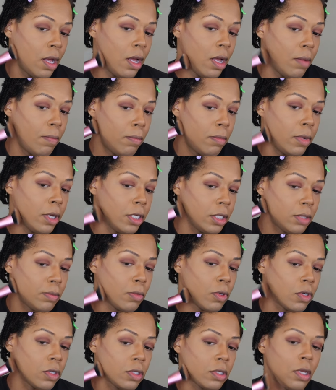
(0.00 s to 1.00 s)
a
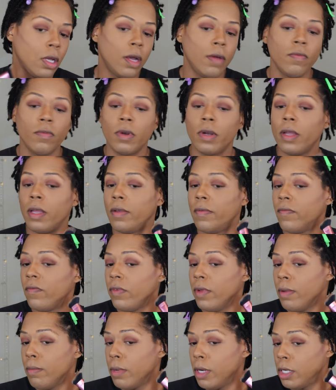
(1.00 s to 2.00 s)
much more softer and
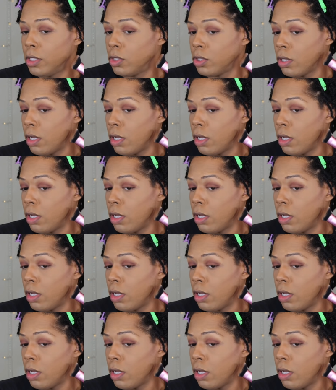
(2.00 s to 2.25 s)
feminine